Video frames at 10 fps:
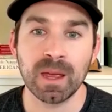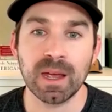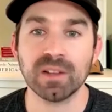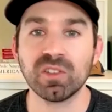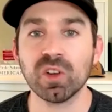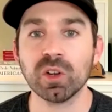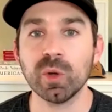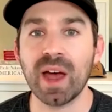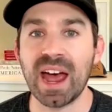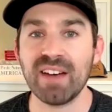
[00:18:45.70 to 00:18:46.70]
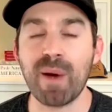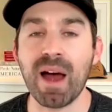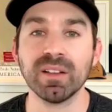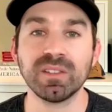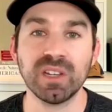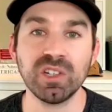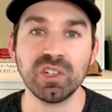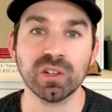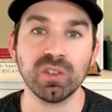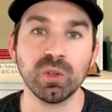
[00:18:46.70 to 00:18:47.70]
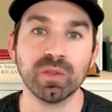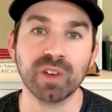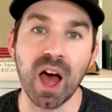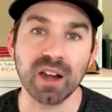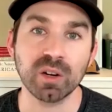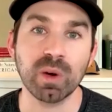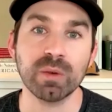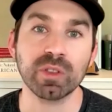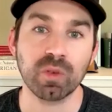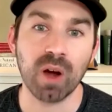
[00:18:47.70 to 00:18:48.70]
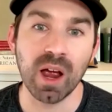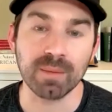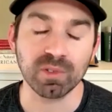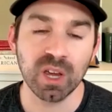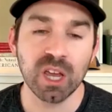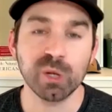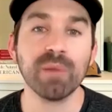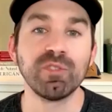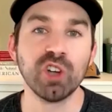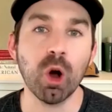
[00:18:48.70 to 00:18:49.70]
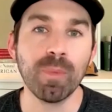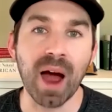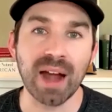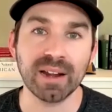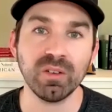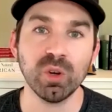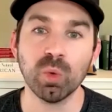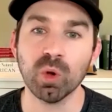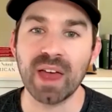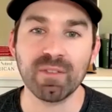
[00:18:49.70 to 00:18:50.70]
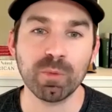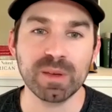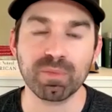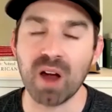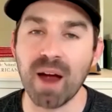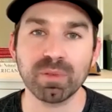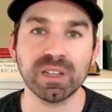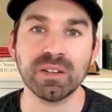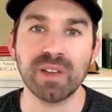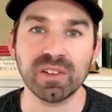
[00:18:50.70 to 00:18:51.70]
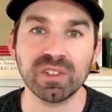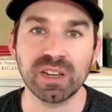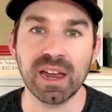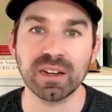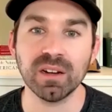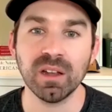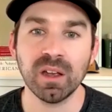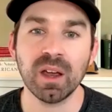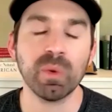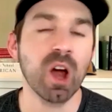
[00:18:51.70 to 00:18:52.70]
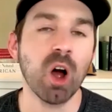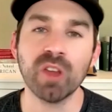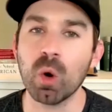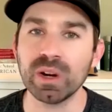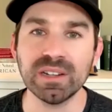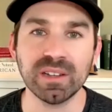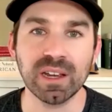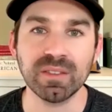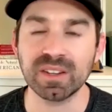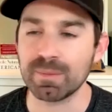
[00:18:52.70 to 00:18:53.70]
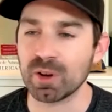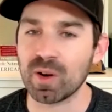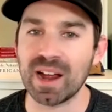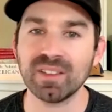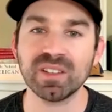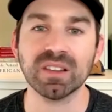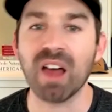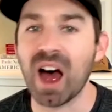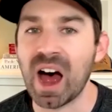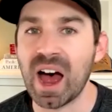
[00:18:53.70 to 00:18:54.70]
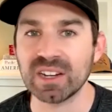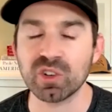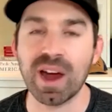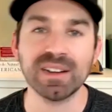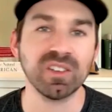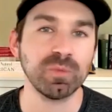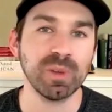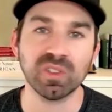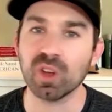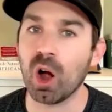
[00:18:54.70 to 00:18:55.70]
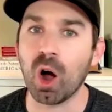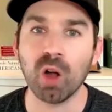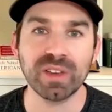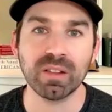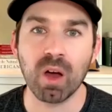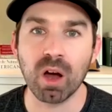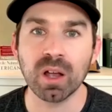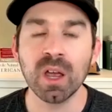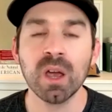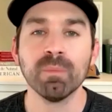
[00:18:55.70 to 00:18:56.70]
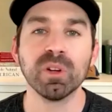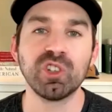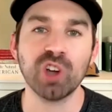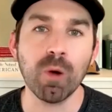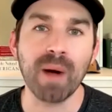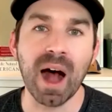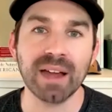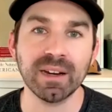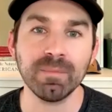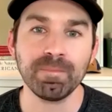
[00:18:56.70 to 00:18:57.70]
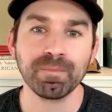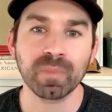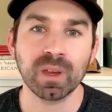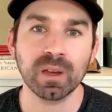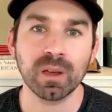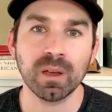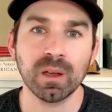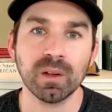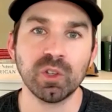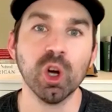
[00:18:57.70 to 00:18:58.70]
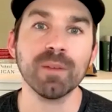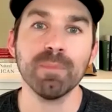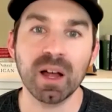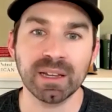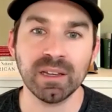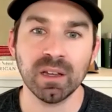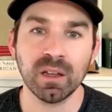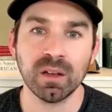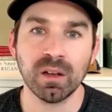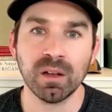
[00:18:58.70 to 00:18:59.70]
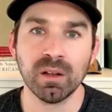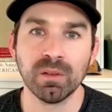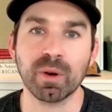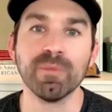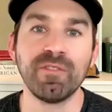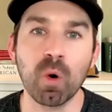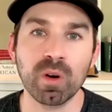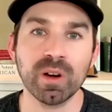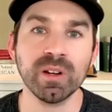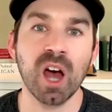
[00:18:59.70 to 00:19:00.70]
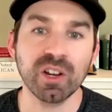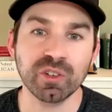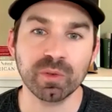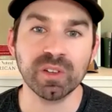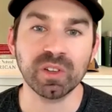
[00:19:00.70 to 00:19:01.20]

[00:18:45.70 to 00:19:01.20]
And so you have politicians who have gotten away with crimes. You have Joe Biden, who will never be properly investigated. We all know what he did. The Democrats can lie and try and dismiss us all, all day long. But Joe Biden took money from foreign countries,